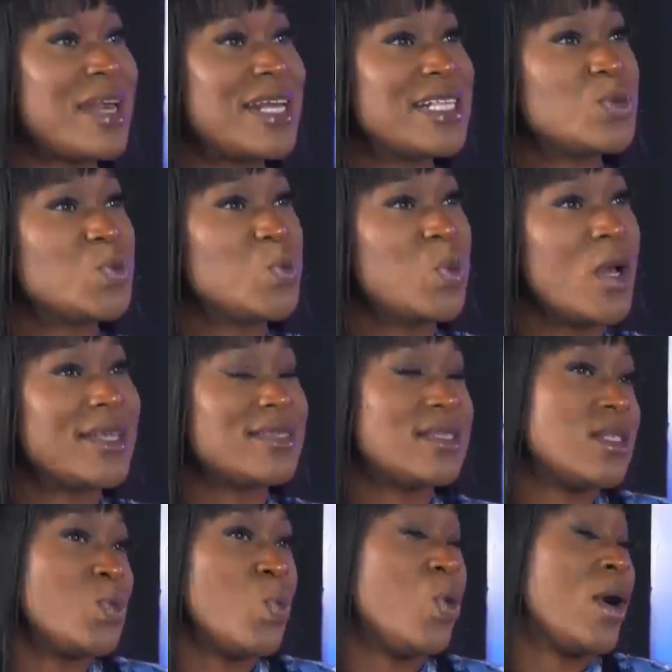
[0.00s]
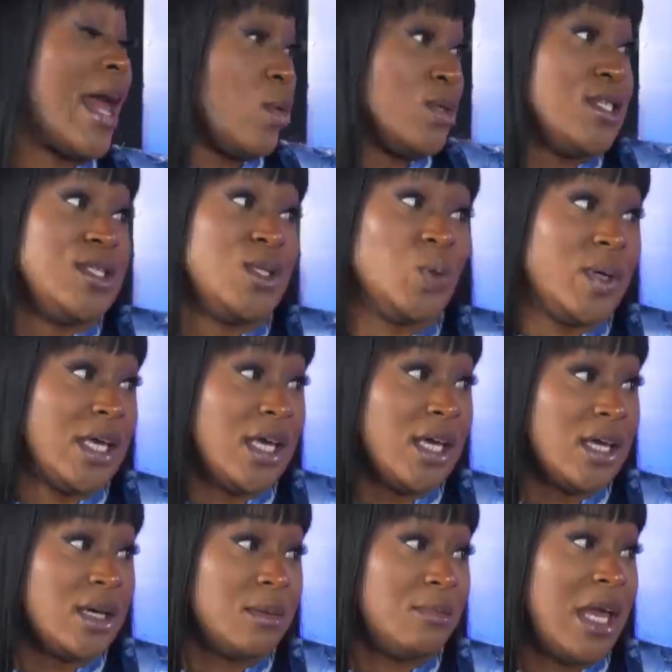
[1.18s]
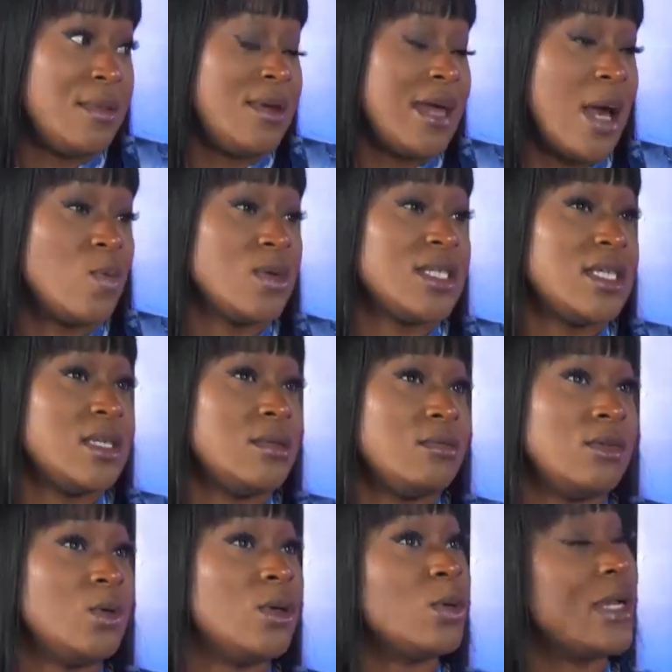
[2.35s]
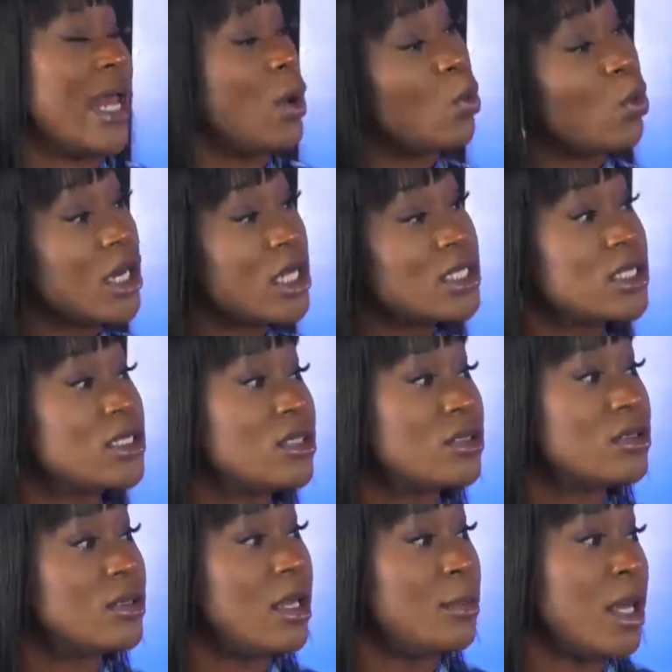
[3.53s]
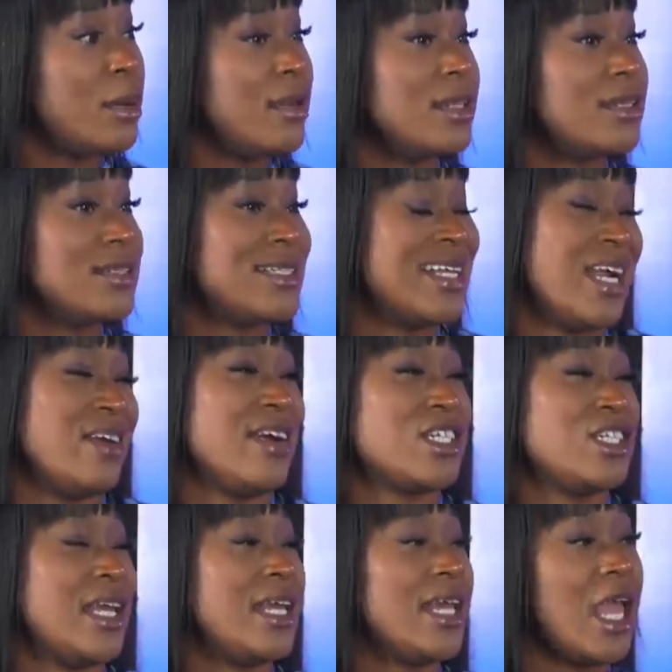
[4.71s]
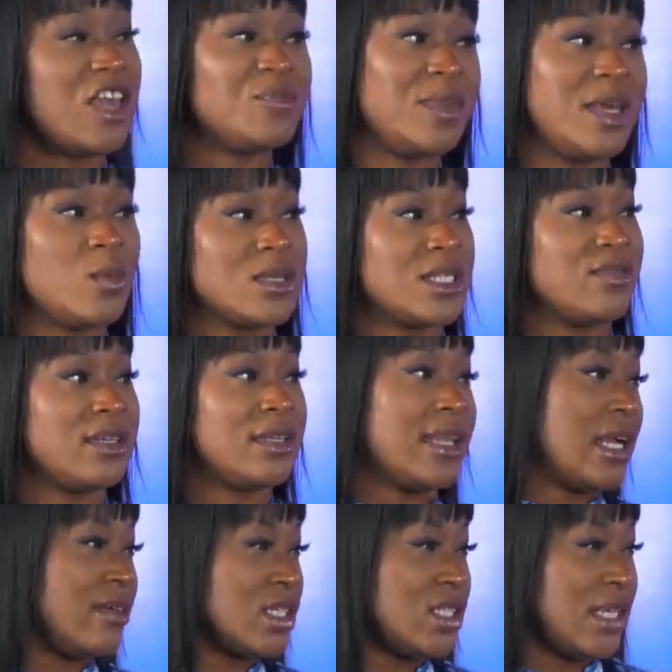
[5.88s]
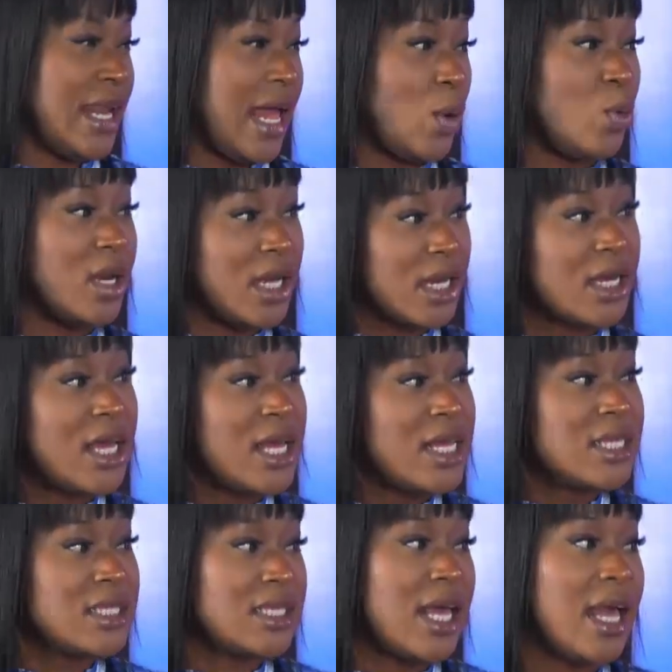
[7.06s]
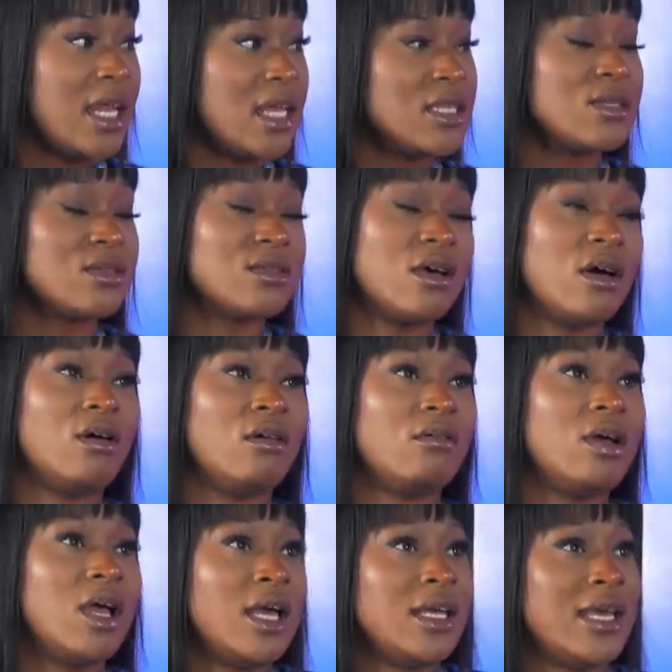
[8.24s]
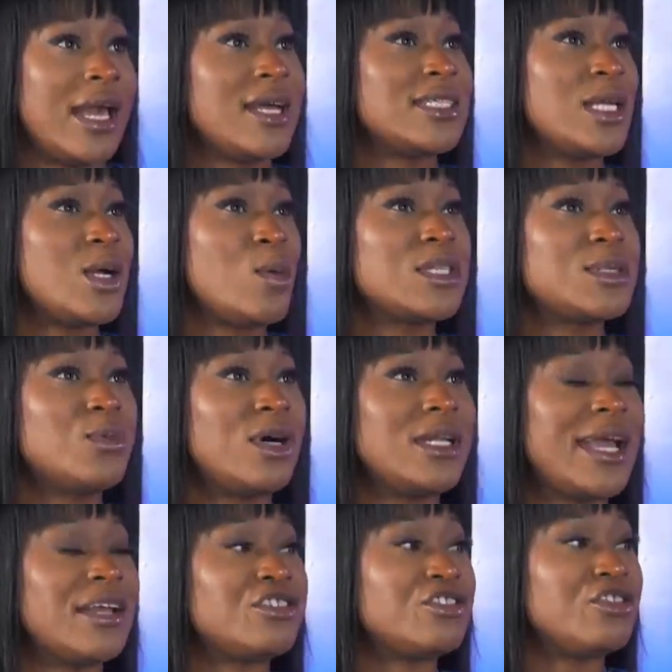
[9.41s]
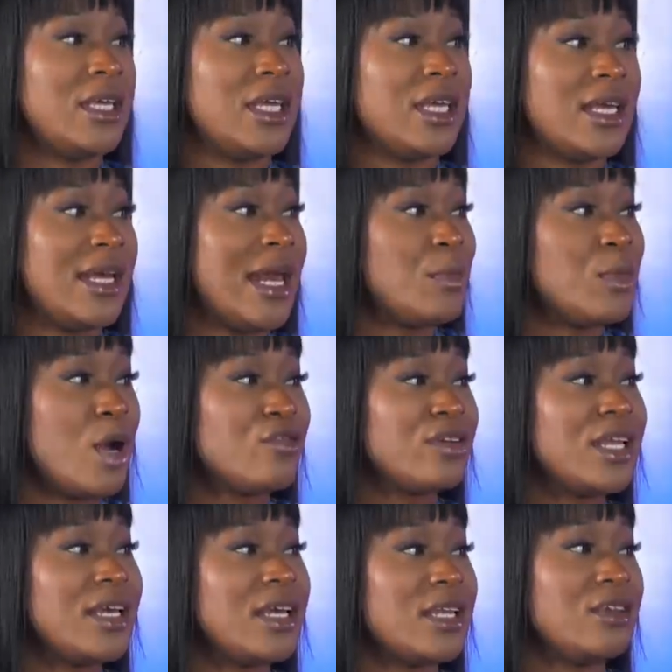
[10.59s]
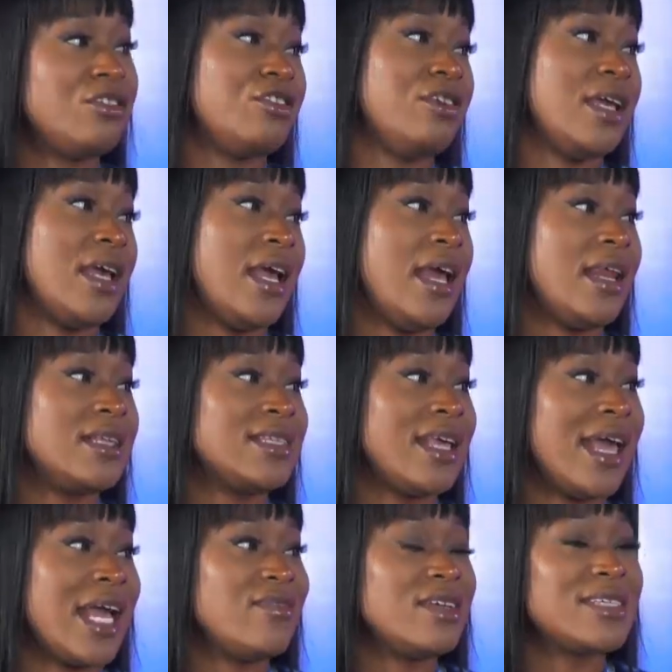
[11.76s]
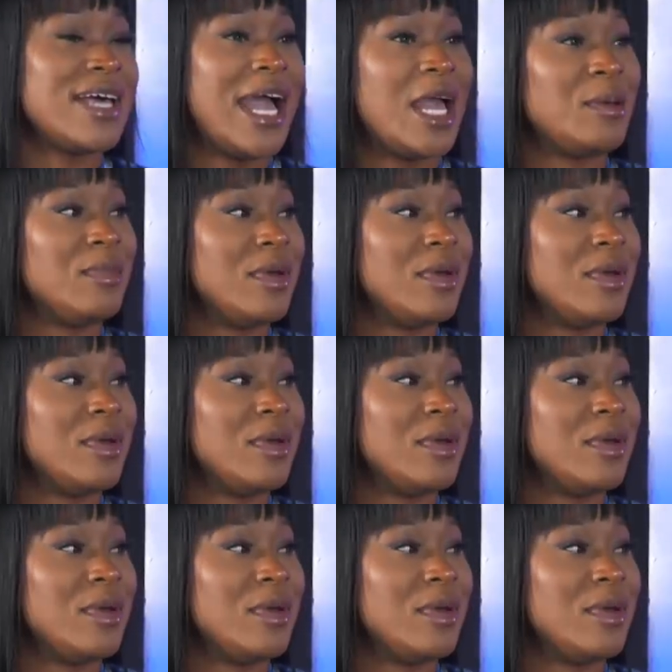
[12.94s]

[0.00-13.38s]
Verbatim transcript: it's it's what i was doing okay. maybe i wasn't doing what i wanted to do okay. and maybe the, the, direction they gave me wasn't really the direction that i wanted you wanted to head into okay. so yeah because it was more like Twi and i'm not really good in Twi and it's like every it's time me